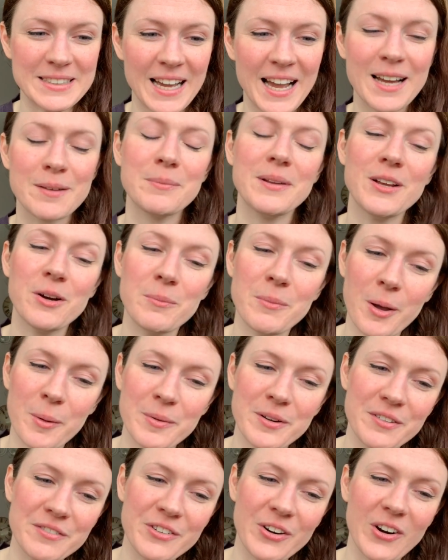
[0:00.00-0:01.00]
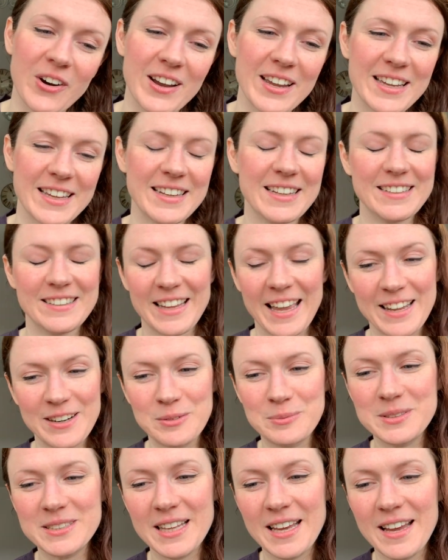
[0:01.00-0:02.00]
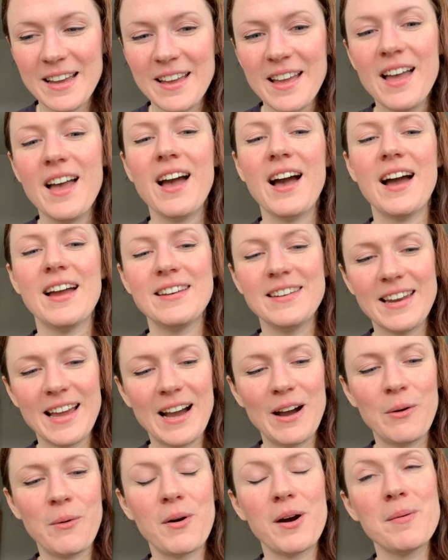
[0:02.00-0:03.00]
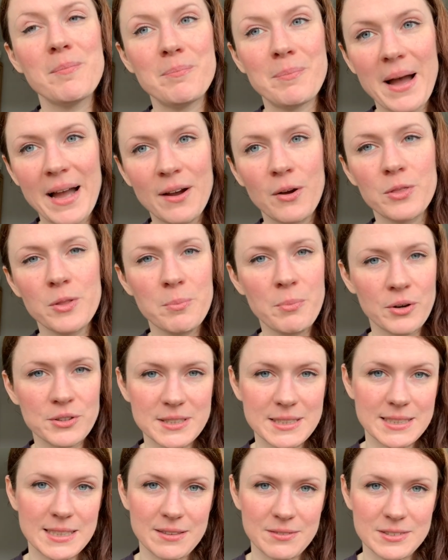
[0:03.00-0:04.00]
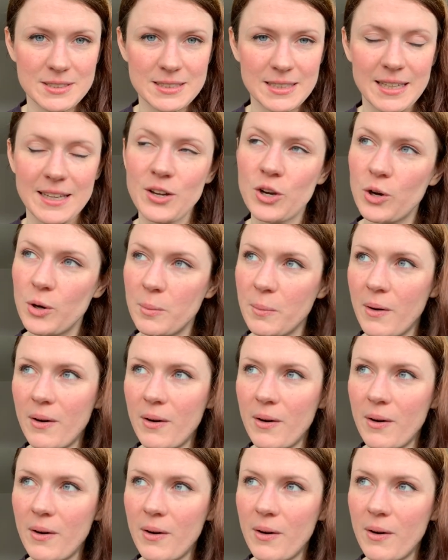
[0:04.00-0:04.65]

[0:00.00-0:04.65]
I had my little moment of crying and getting upset, and now I'm back on the positivity. Come